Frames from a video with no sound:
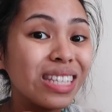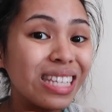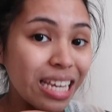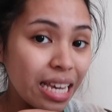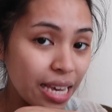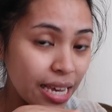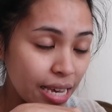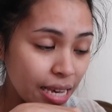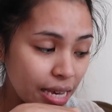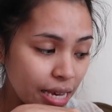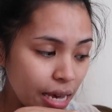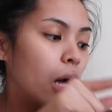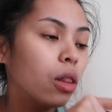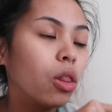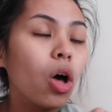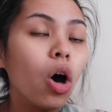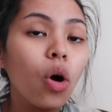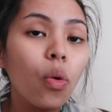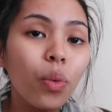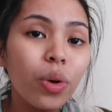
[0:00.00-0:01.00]
tea
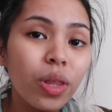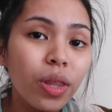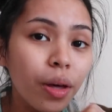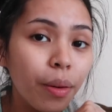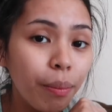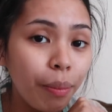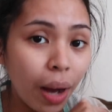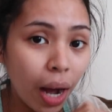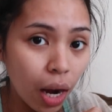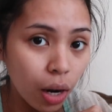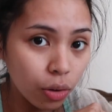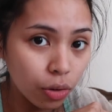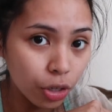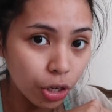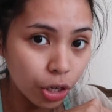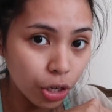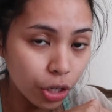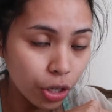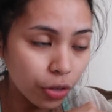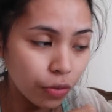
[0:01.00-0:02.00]
along with the
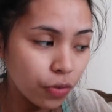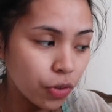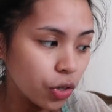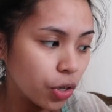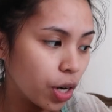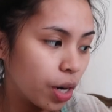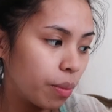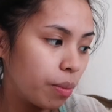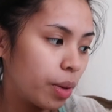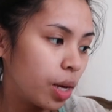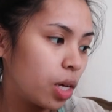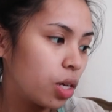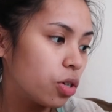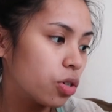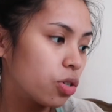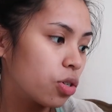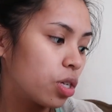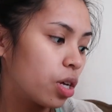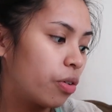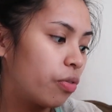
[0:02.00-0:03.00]
powder if you're gonna make
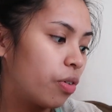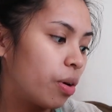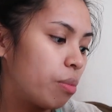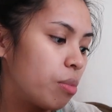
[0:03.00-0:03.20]
yourself